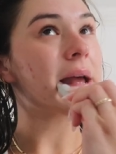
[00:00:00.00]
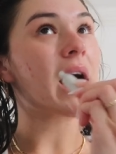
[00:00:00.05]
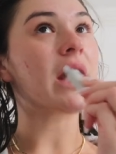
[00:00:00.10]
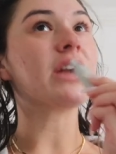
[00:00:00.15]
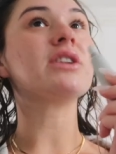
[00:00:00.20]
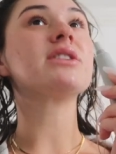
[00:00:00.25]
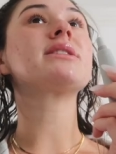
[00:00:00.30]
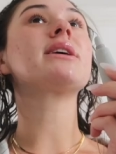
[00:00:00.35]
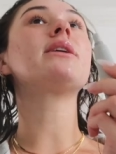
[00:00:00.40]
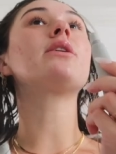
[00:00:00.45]
I
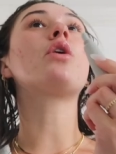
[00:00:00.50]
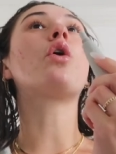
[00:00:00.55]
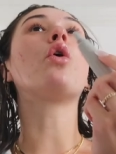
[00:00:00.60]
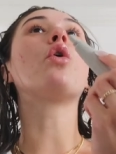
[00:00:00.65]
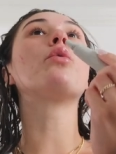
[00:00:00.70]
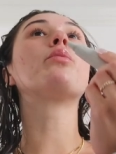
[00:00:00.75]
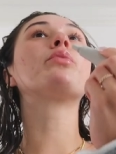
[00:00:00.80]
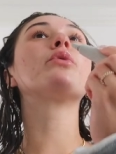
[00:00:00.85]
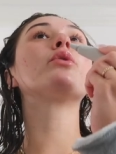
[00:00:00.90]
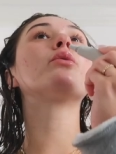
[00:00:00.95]
just get a
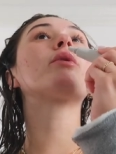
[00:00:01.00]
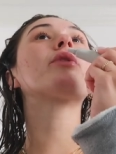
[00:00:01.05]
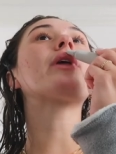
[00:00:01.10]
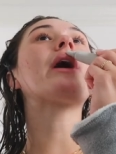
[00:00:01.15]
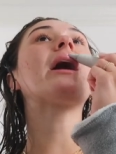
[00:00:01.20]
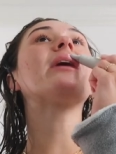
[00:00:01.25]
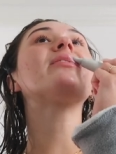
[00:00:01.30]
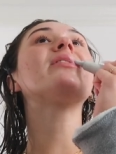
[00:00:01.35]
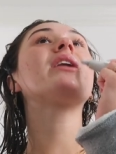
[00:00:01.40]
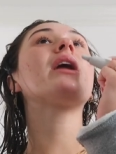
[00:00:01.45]
cold brew with
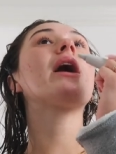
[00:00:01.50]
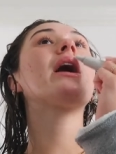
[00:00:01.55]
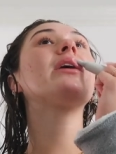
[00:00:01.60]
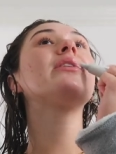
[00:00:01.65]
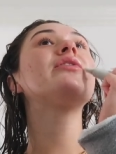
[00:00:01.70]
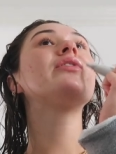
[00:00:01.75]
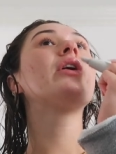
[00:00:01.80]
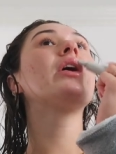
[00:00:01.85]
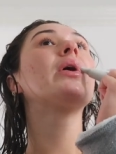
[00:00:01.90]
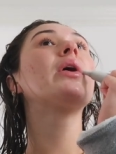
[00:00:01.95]
half and
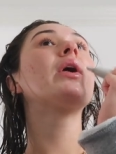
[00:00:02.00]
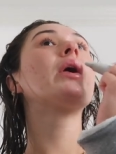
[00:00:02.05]
half.